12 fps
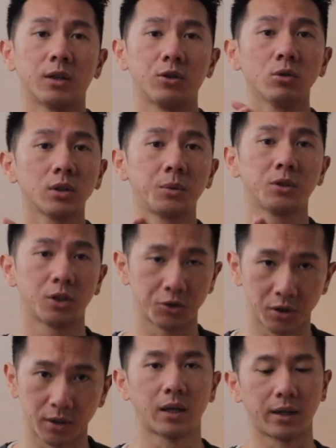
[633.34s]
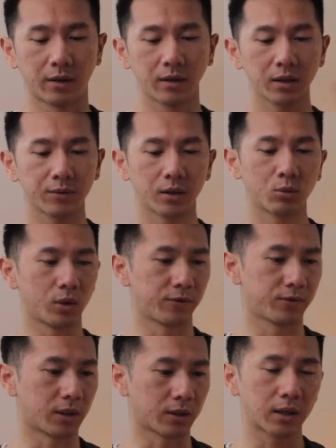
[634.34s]
the user researcher, an interview
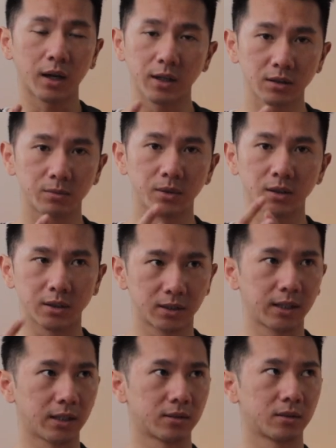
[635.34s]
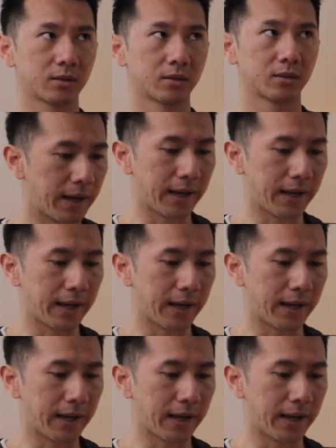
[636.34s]
with the customer success,